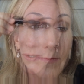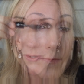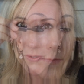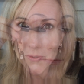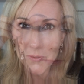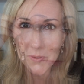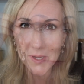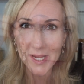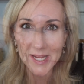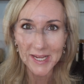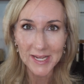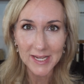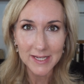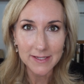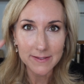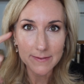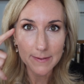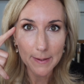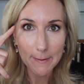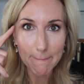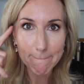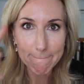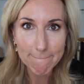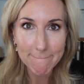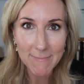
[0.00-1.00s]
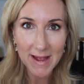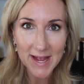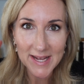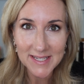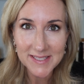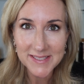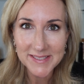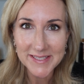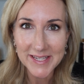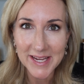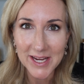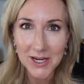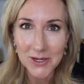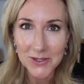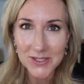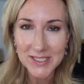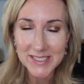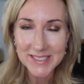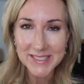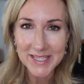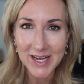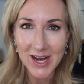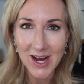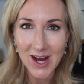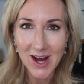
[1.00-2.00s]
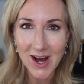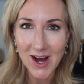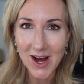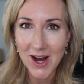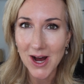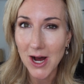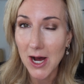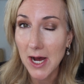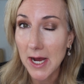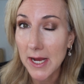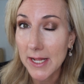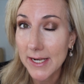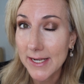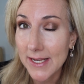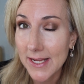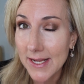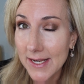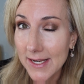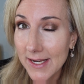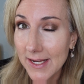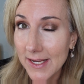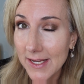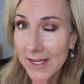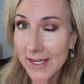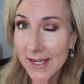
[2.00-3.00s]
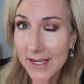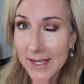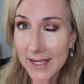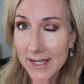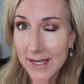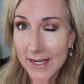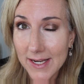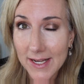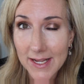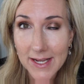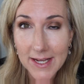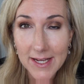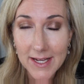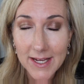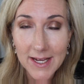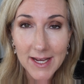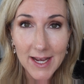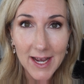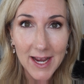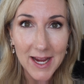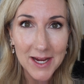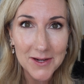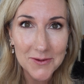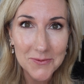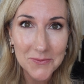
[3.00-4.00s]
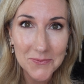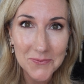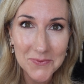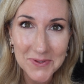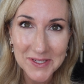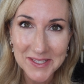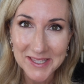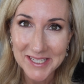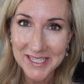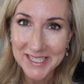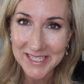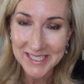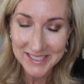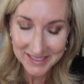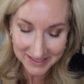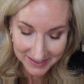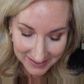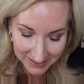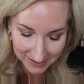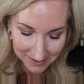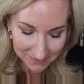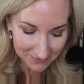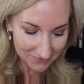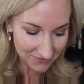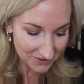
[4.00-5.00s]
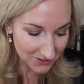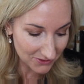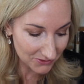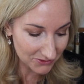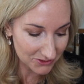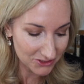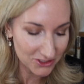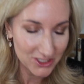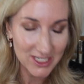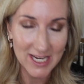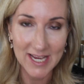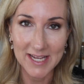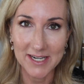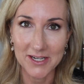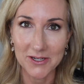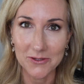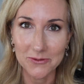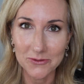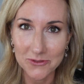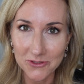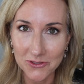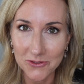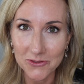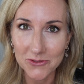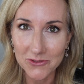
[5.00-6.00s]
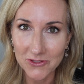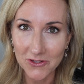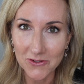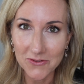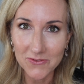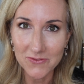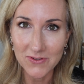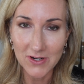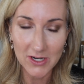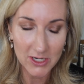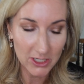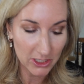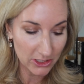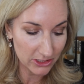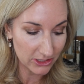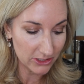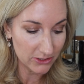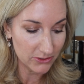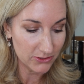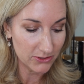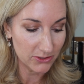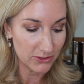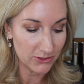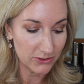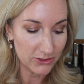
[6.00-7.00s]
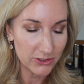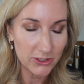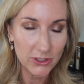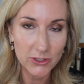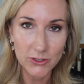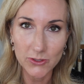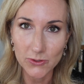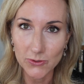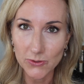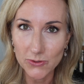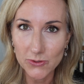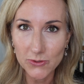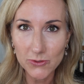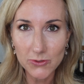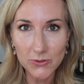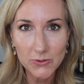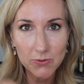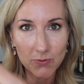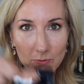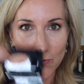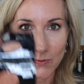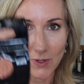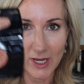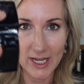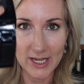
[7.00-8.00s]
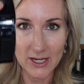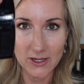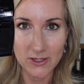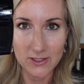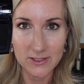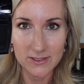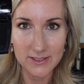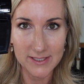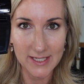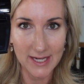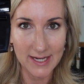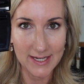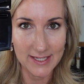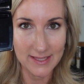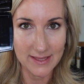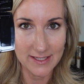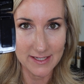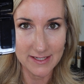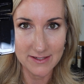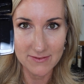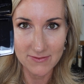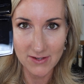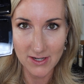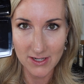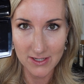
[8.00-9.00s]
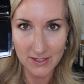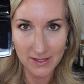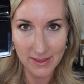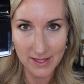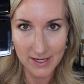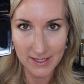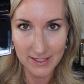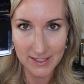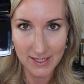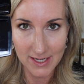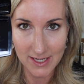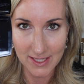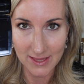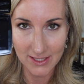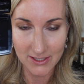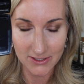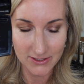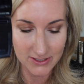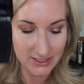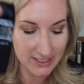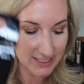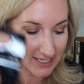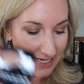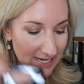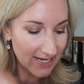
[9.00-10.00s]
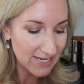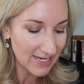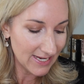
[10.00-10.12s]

Okay guys, mascara's on, and again, I really love those shadows. So far, those are total winners. I love all the colors.